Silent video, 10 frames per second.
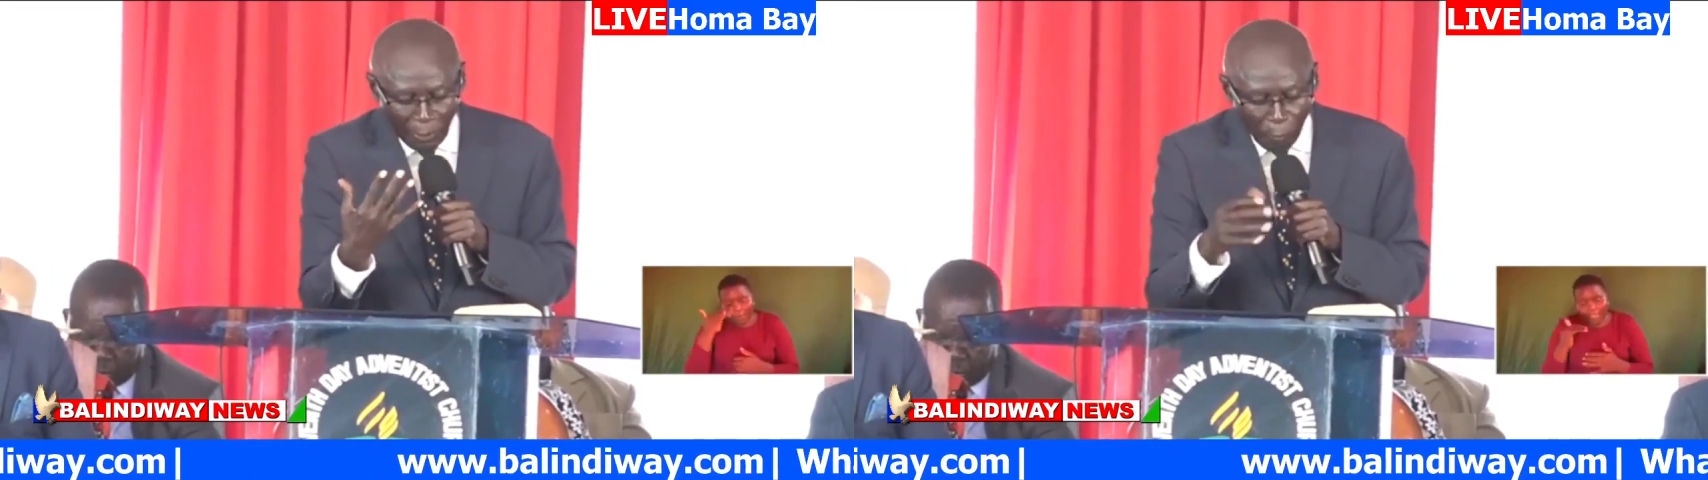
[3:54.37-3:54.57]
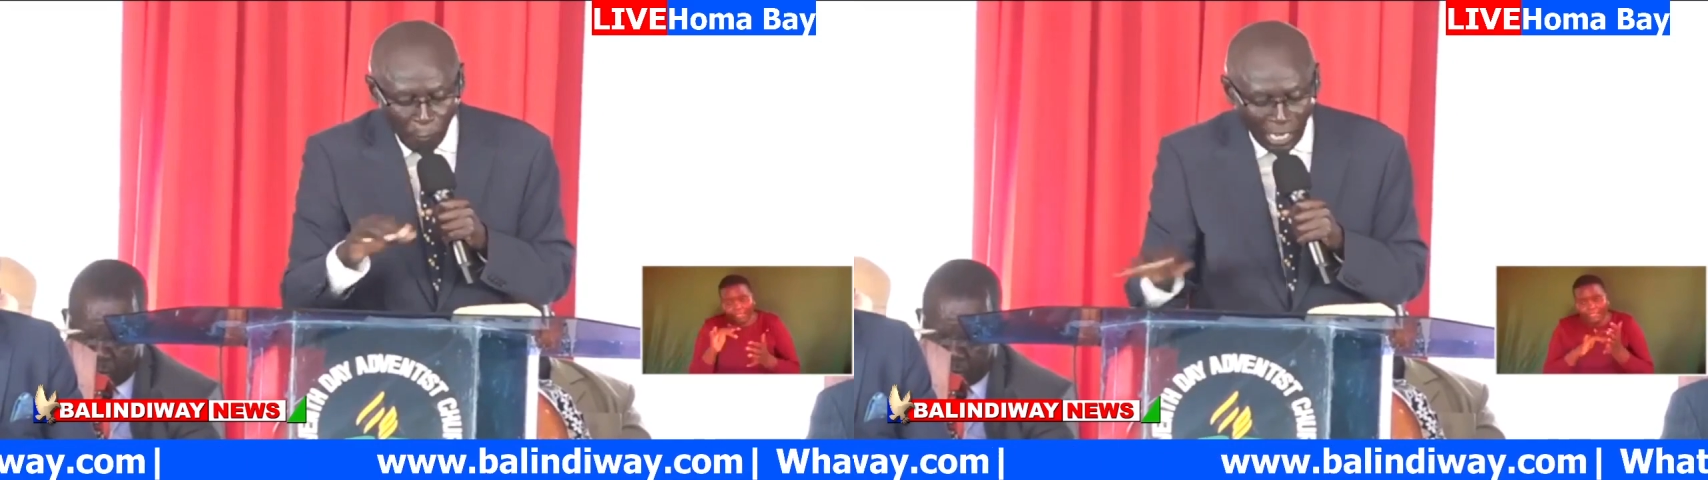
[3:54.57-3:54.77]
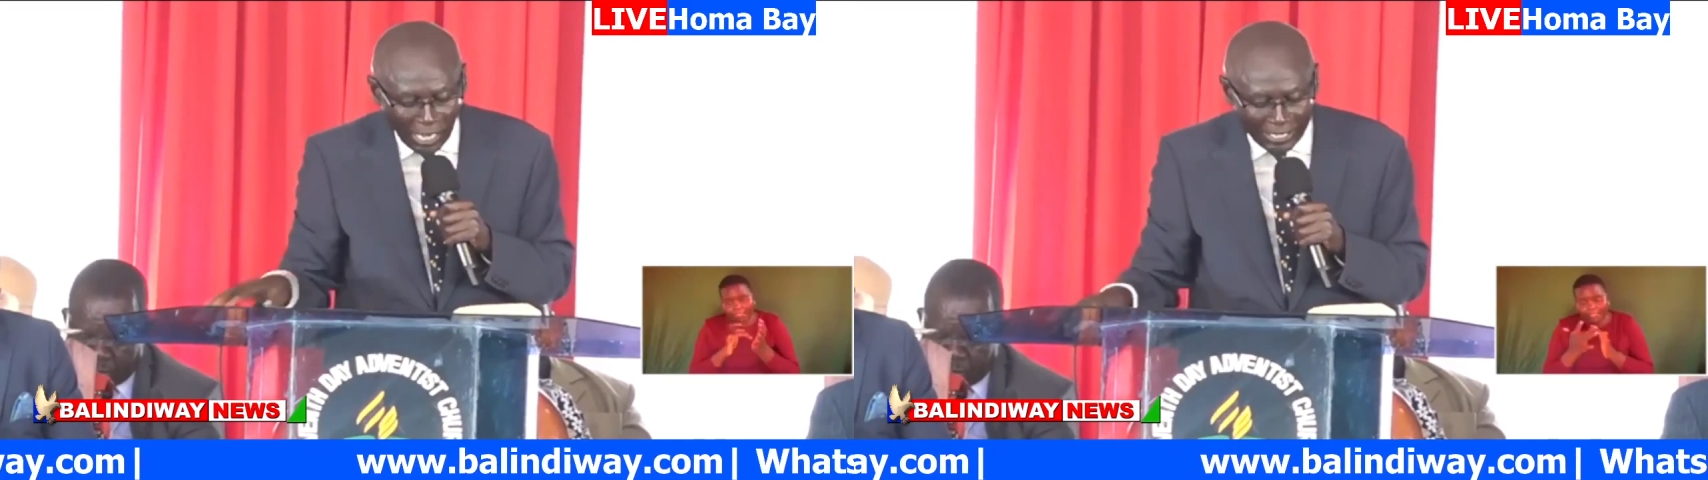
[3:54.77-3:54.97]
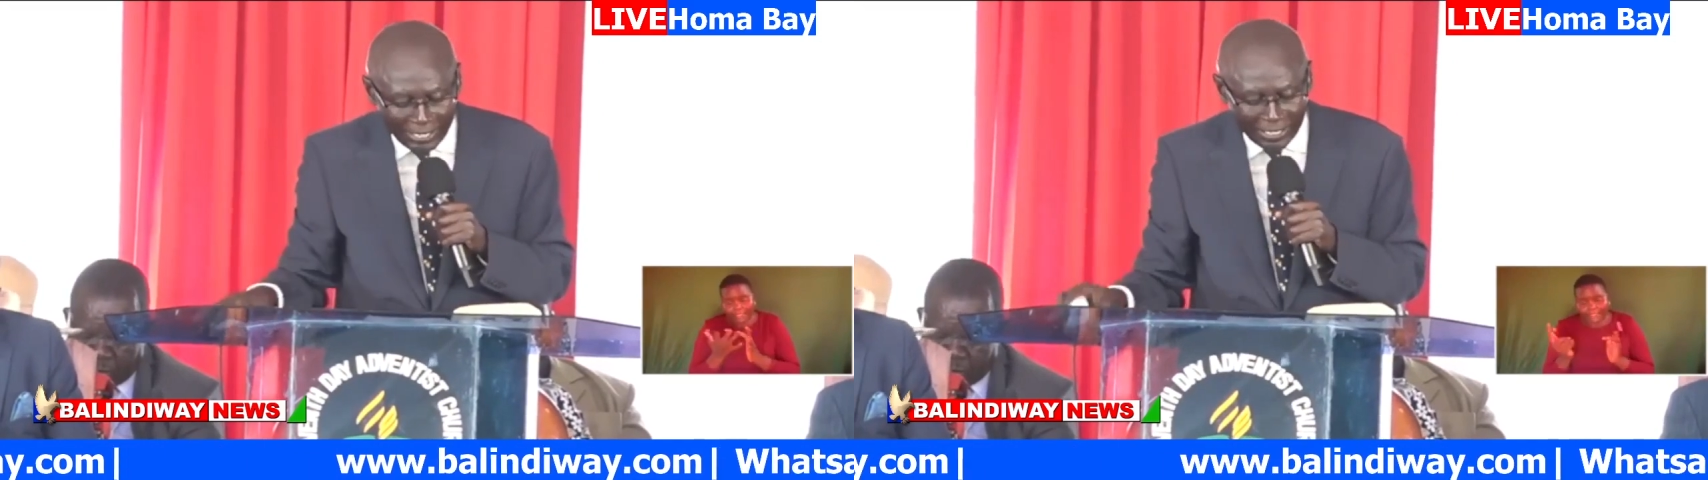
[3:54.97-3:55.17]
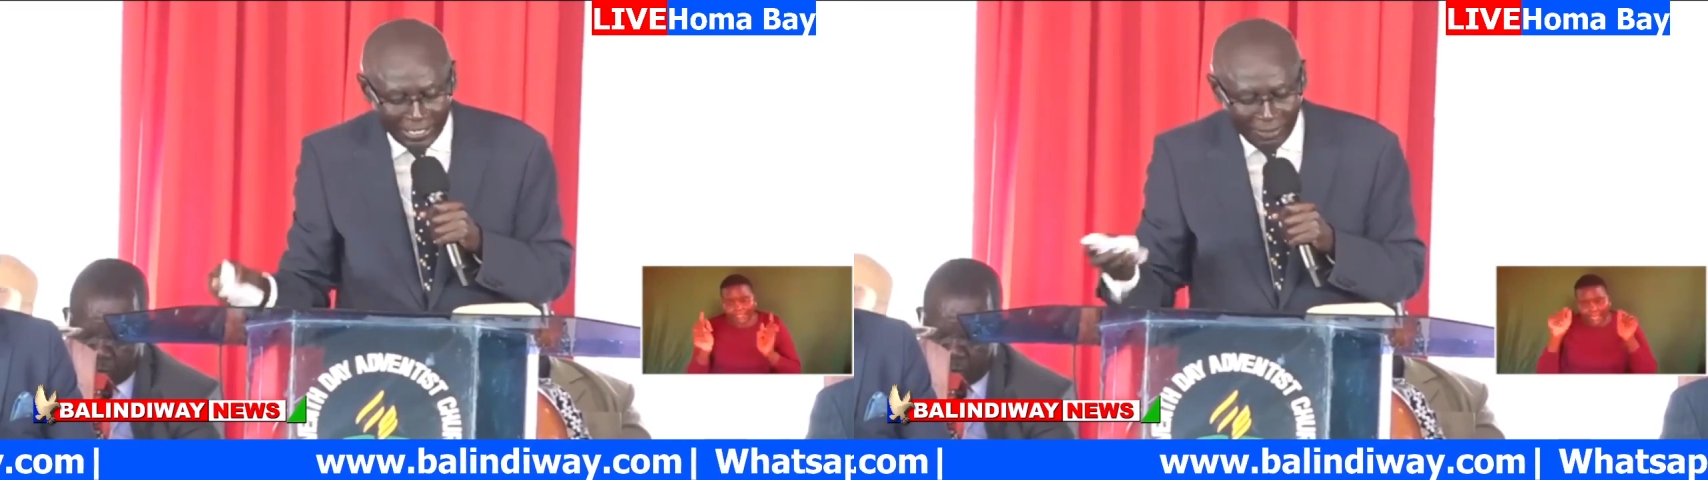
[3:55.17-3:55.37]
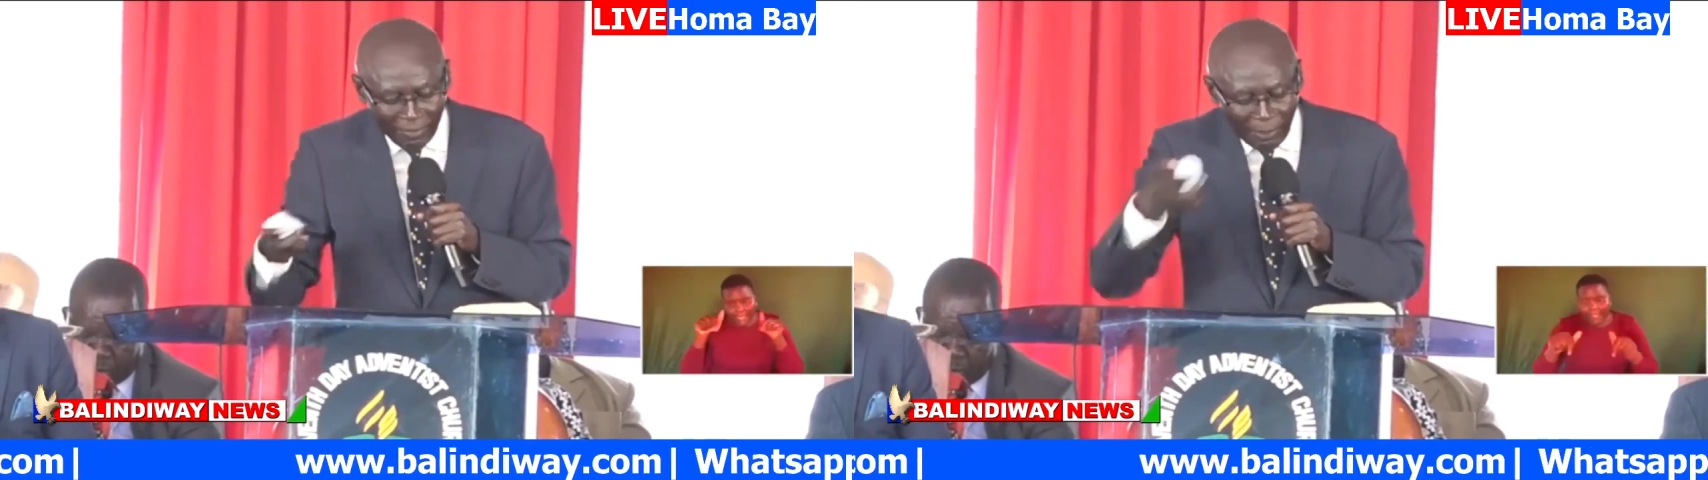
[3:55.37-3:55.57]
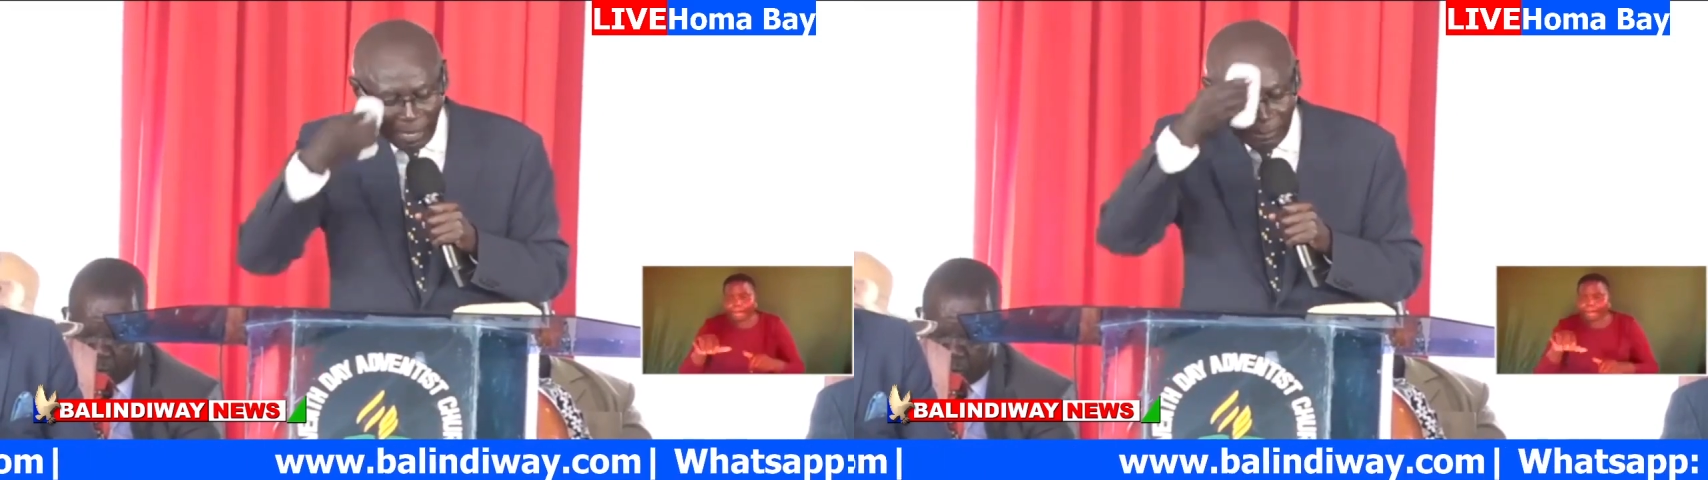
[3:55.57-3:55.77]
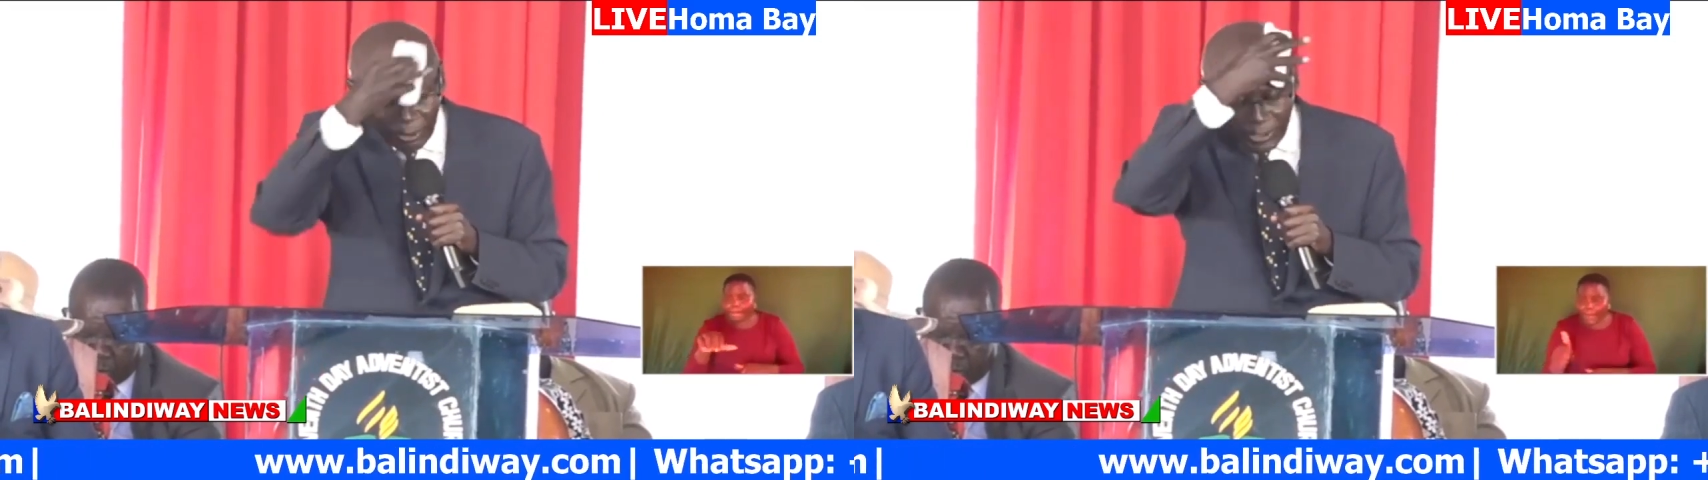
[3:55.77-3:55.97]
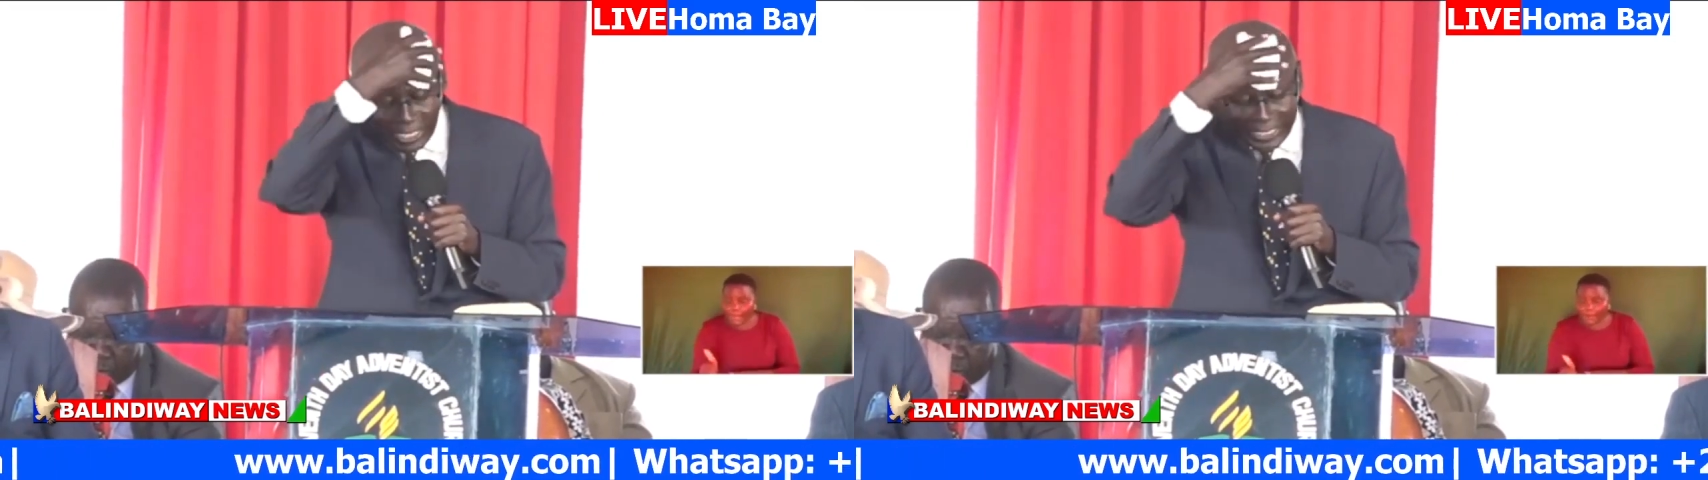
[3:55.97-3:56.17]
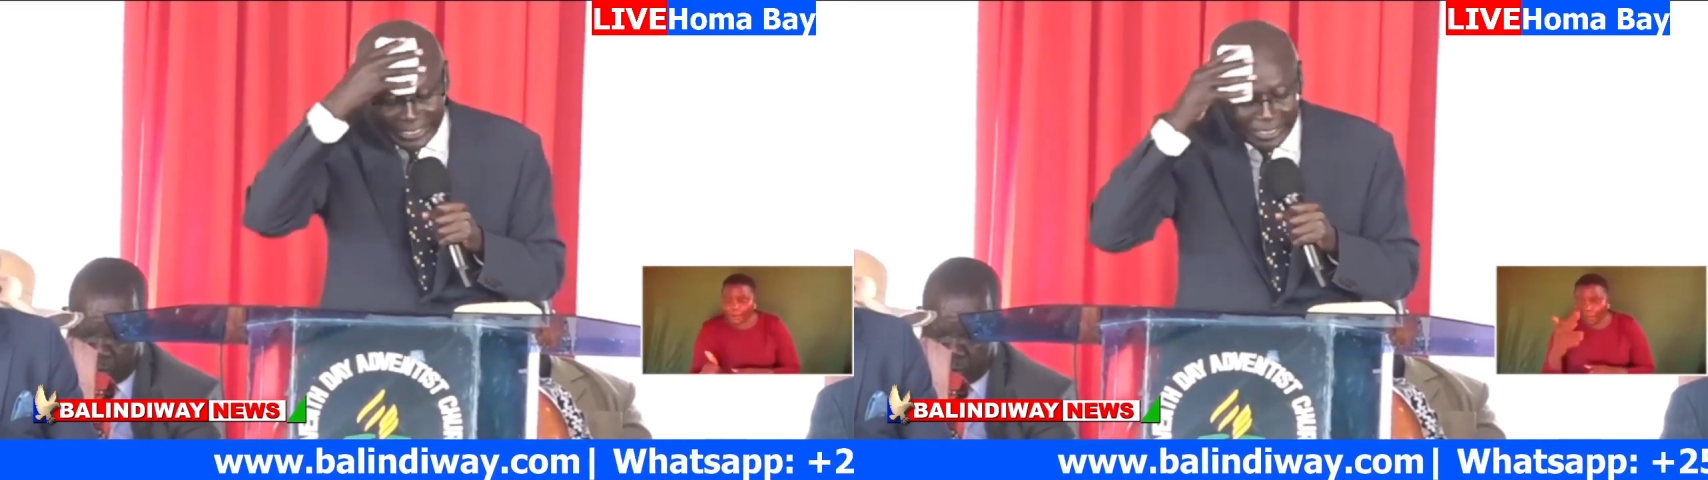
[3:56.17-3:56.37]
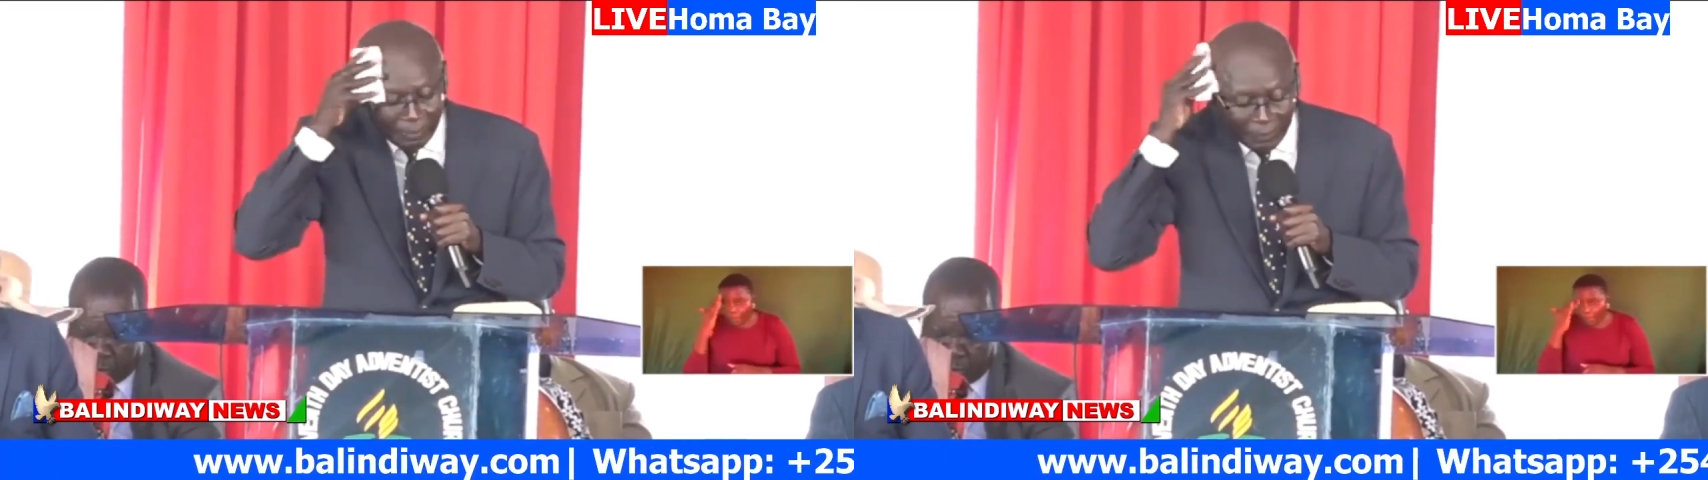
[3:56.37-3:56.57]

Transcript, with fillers: Why? The Bible says